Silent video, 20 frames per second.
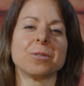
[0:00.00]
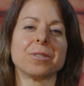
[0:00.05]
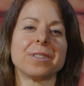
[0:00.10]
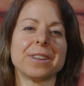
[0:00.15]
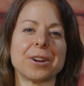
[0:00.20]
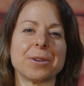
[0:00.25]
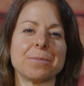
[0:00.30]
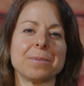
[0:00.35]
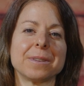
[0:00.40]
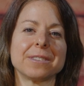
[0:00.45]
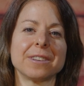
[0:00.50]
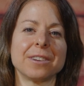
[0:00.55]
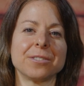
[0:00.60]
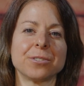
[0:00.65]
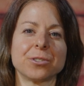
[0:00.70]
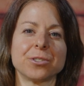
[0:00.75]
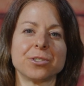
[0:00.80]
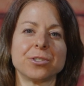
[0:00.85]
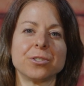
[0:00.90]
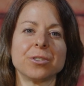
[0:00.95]
therapist
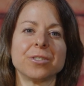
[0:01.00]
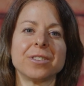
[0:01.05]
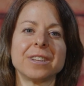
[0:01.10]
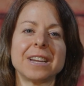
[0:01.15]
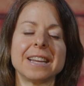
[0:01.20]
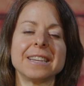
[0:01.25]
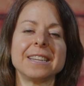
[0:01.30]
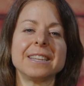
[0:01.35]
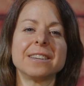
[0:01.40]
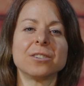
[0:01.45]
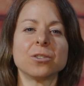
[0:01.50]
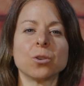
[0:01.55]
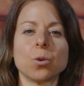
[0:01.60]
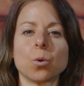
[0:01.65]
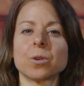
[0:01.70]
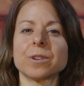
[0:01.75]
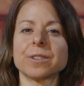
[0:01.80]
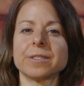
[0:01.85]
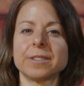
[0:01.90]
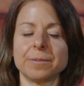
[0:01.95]
understood that I needed
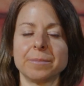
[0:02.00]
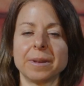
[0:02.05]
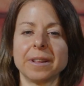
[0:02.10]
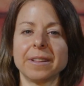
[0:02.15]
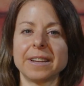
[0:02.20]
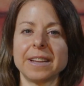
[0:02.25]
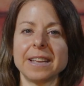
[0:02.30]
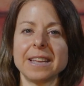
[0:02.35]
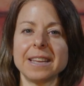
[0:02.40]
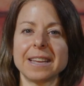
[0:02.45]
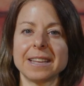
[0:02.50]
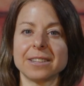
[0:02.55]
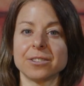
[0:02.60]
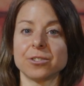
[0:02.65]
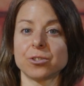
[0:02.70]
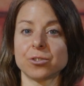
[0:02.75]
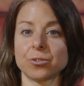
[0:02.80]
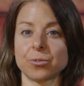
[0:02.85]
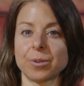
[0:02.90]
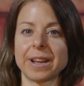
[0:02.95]
core stability and
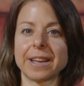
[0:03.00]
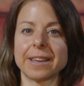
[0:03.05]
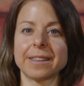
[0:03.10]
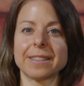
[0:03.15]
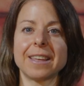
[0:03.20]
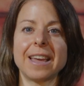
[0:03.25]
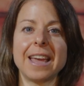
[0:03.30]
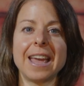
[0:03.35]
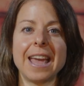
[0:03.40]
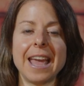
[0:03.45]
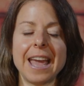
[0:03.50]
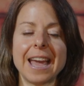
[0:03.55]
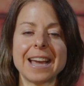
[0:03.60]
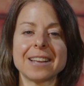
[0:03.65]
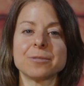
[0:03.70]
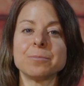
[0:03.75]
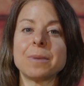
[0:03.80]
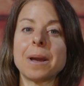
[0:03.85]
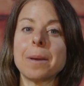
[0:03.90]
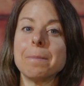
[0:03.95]
strength
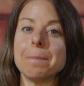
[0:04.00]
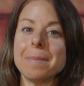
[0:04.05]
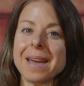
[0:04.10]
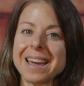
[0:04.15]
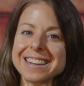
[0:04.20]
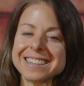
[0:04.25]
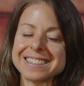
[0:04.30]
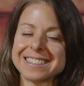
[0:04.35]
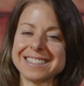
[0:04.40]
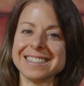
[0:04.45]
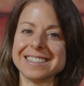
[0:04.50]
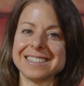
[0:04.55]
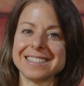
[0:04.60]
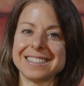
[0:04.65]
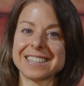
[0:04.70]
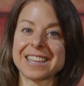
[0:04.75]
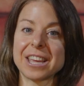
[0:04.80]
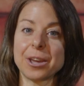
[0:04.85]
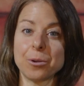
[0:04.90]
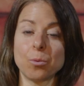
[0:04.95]
as my medicine
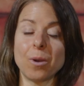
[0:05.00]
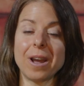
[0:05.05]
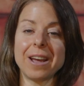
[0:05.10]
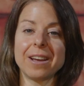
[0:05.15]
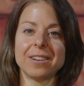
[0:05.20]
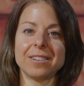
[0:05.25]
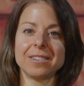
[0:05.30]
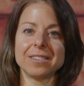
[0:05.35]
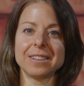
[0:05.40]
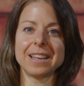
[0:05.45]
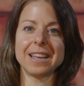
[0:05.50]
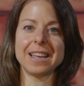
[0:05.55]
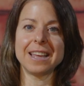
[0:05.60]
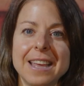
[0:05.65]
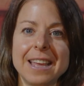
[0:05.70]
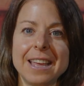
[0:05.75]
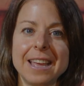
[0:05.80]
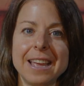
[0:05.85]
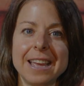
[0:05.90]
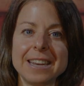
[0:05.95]
to get well.
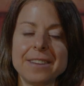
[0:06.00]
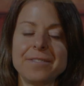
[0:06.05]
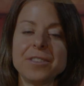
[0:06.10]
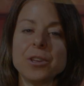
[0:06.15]
And if